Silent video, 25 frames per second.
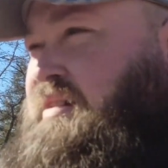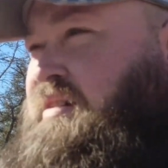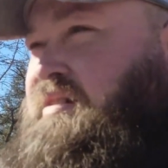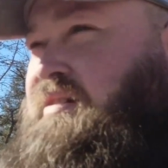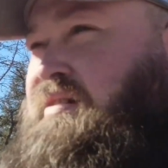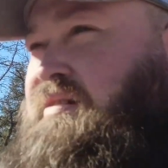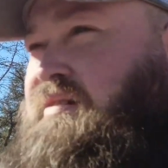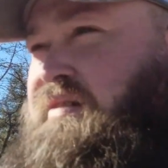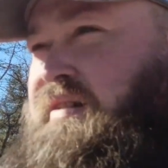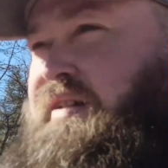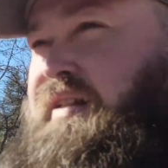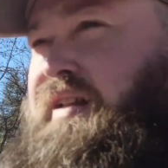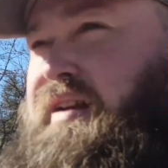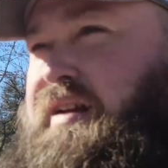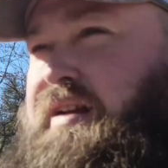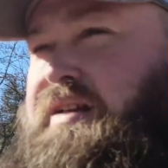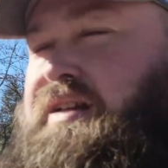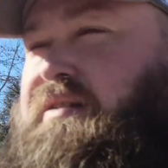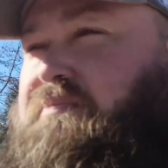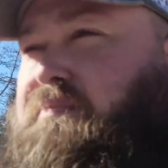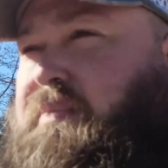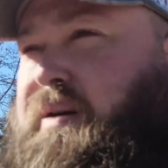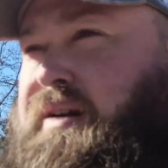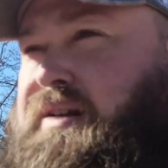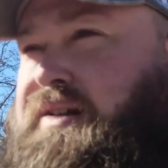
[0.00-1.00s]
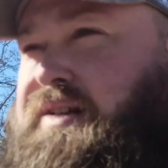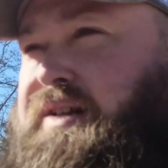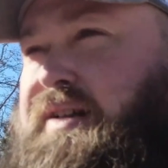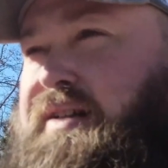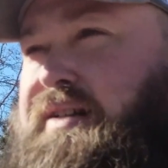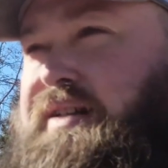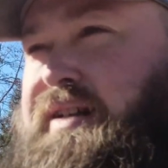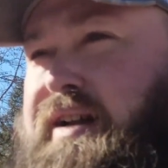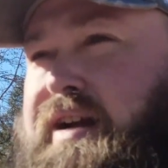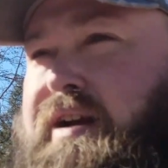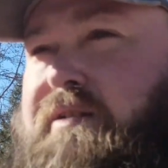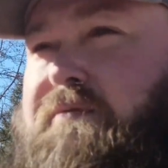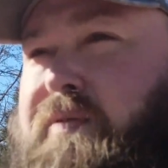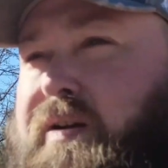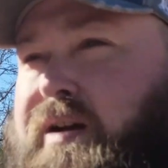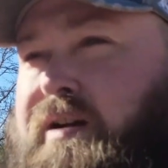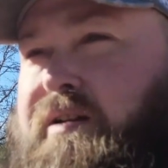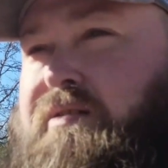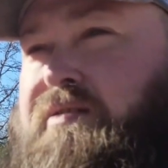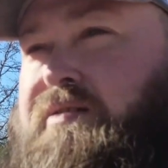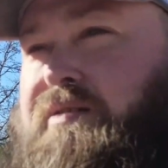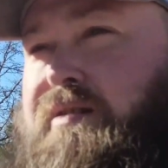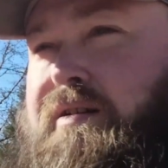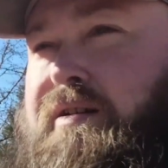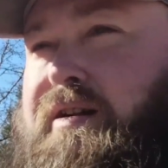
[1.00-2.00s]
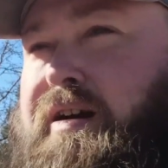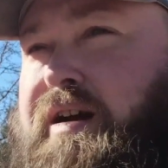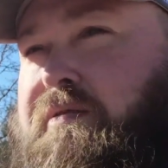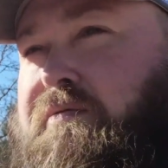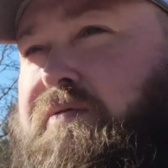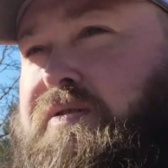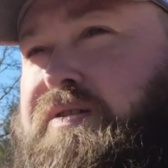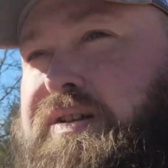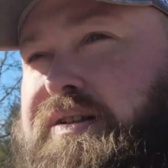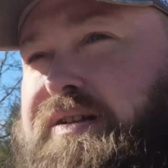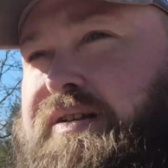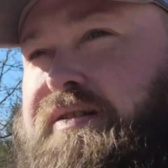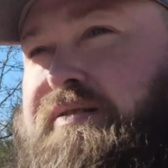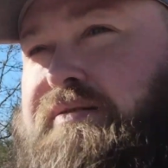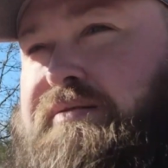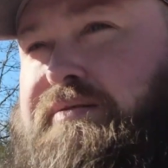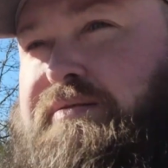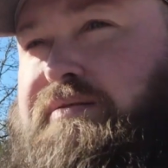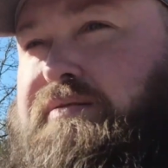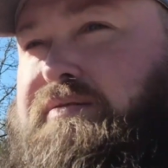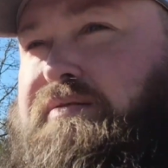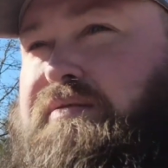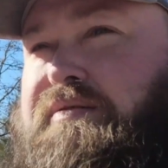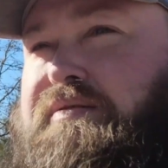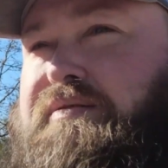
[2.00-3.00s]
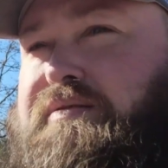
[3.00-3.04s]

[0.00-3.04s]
no, I think it's about 6.5 hour drive or so.